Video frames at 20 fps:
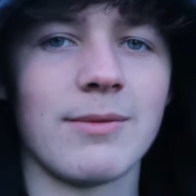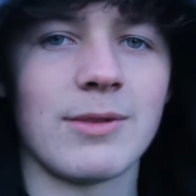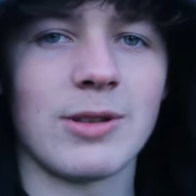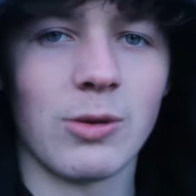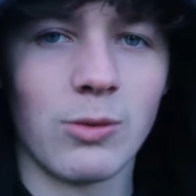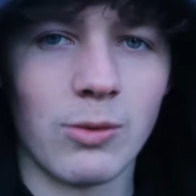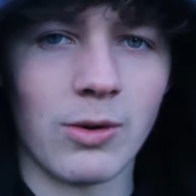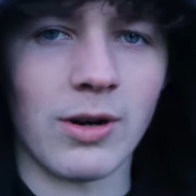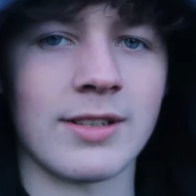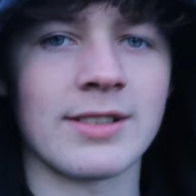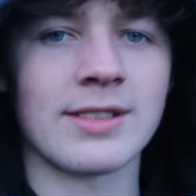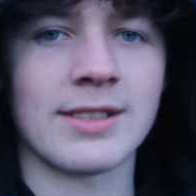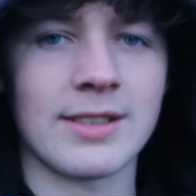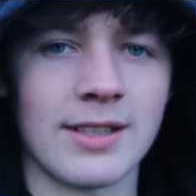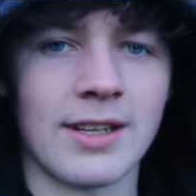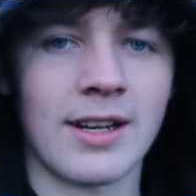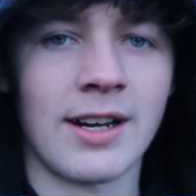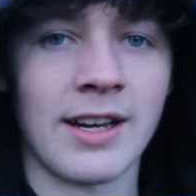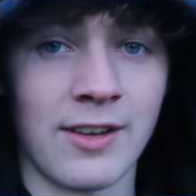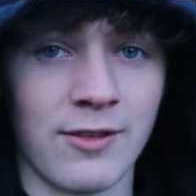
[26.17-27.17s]
the
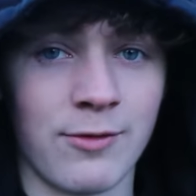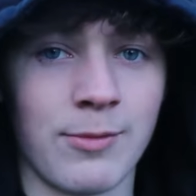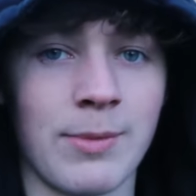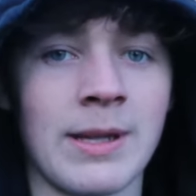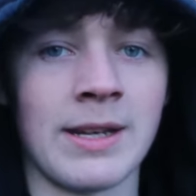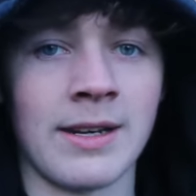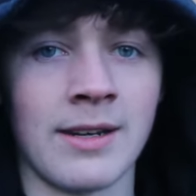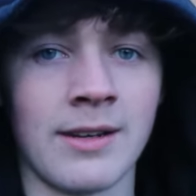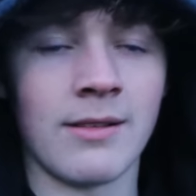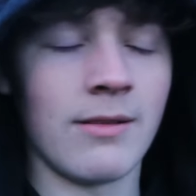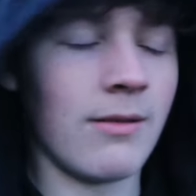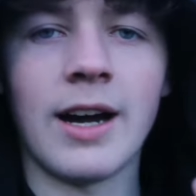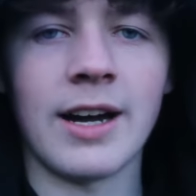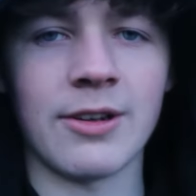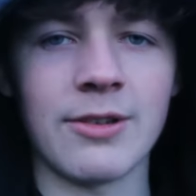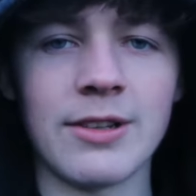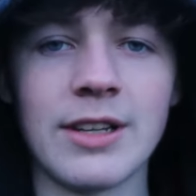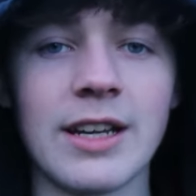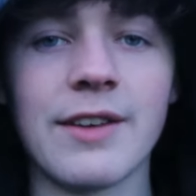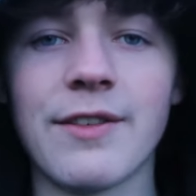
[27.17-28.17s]
worst I've been. I
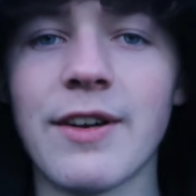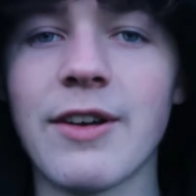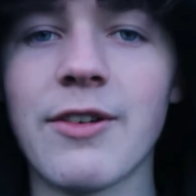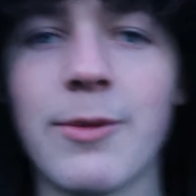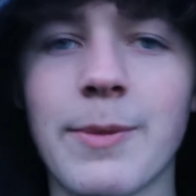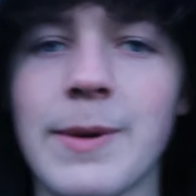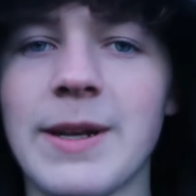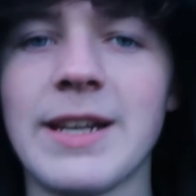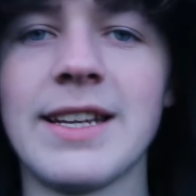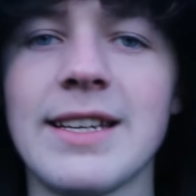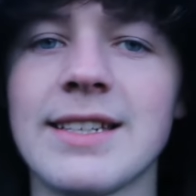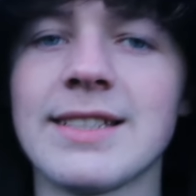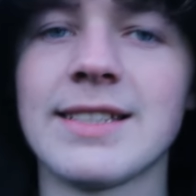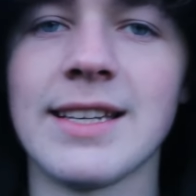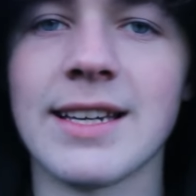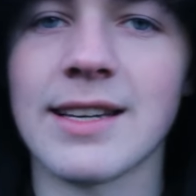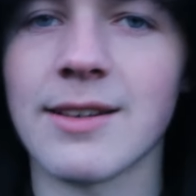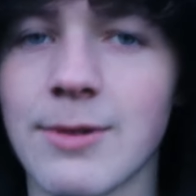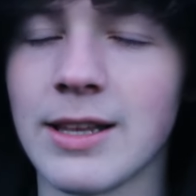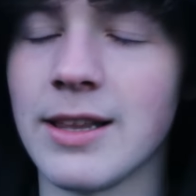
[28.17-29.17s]
don't think I've ever been this
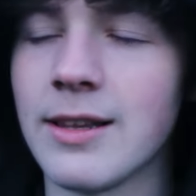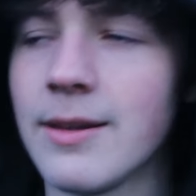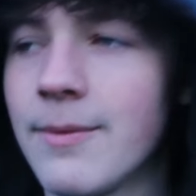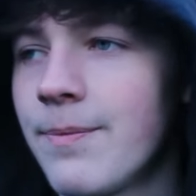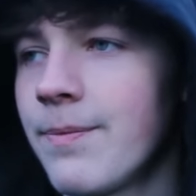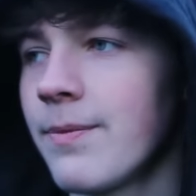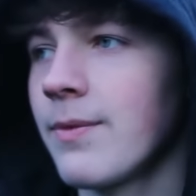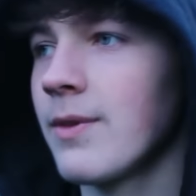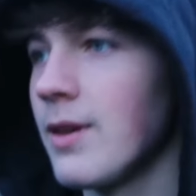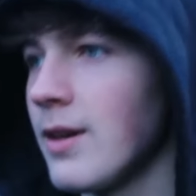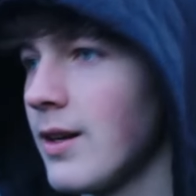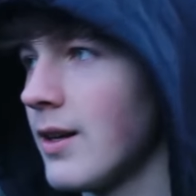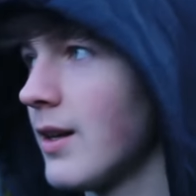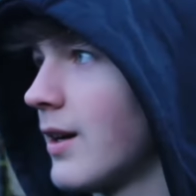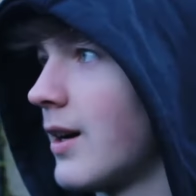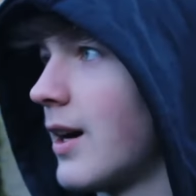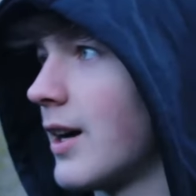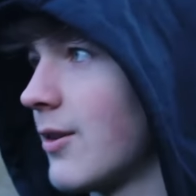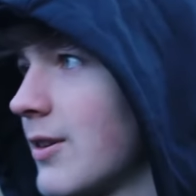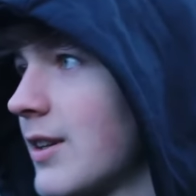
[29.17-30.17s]
sick. Well,
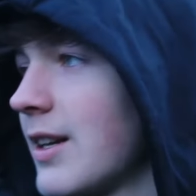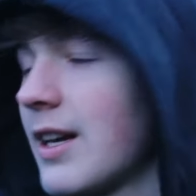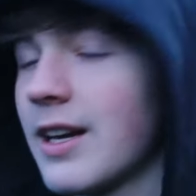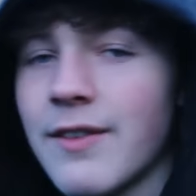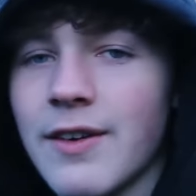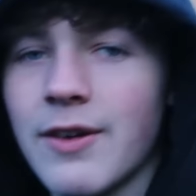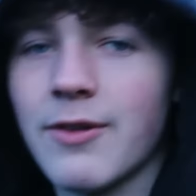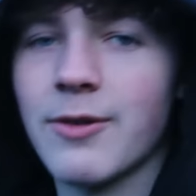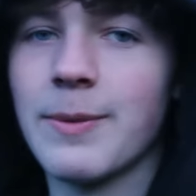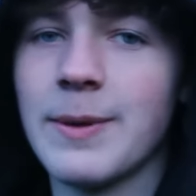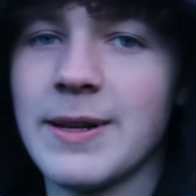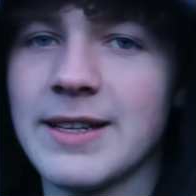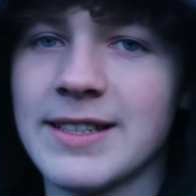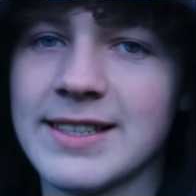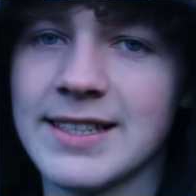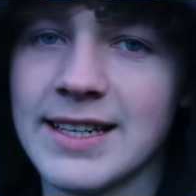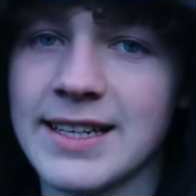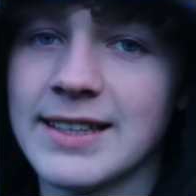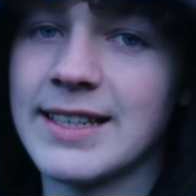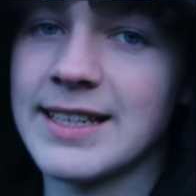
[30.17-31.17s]
I don't think I've ever been
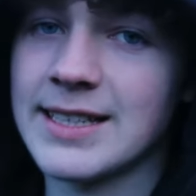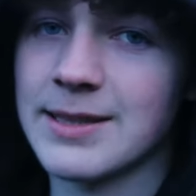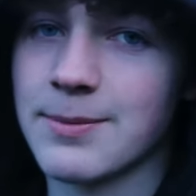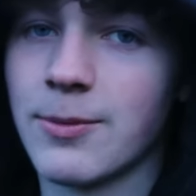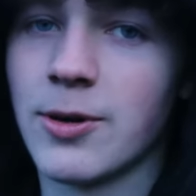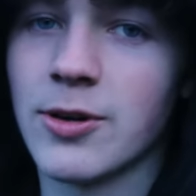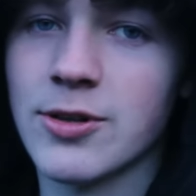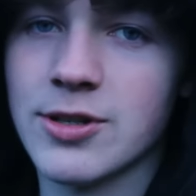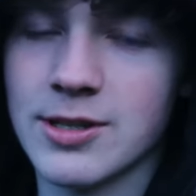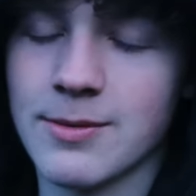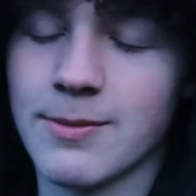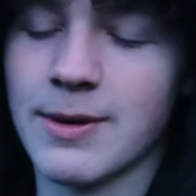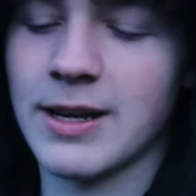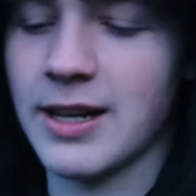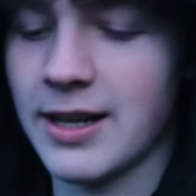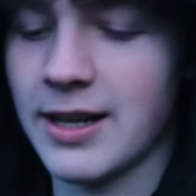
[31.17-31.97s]
sick this much in my